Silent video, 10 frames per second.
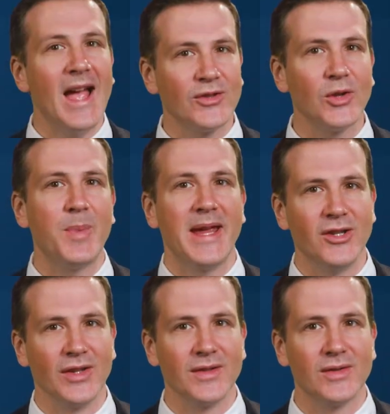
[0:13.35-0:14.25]
counsel
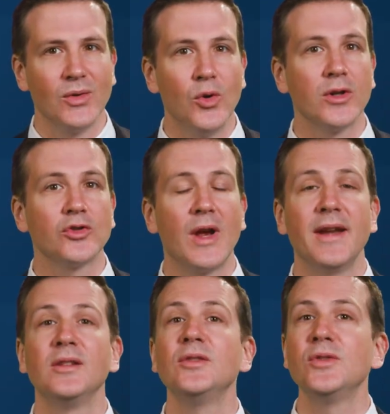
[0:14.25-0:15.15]
patients who are
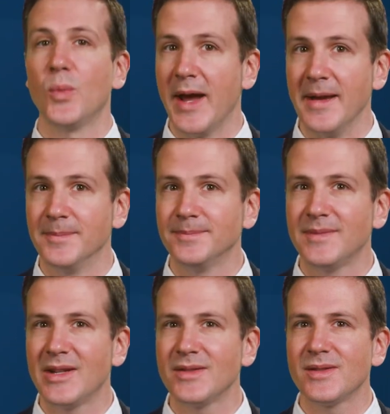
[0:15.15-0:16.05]
trying to lose weight,
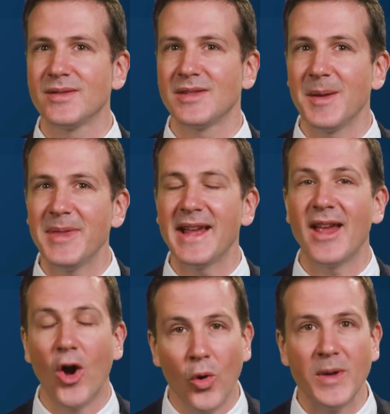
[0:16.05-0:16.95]
there's something
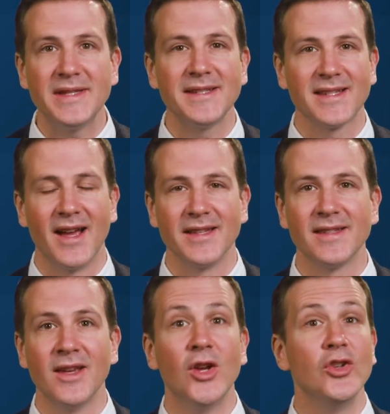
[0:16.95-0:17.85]
I always discuss.